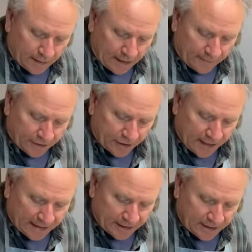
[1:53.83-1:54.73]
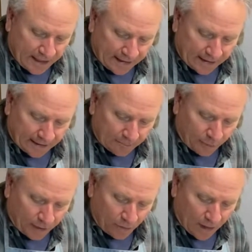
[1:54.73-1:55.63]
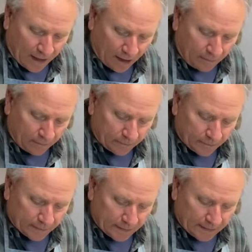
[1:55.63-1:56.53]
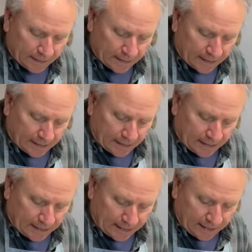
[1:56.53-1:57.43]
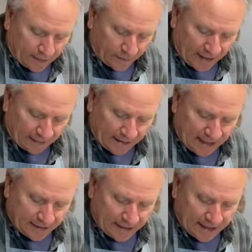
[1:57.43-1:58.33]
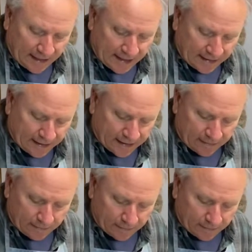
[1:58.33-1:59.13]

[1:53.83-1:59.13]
And this neck is taking it pretty well. You know, that last neck I did,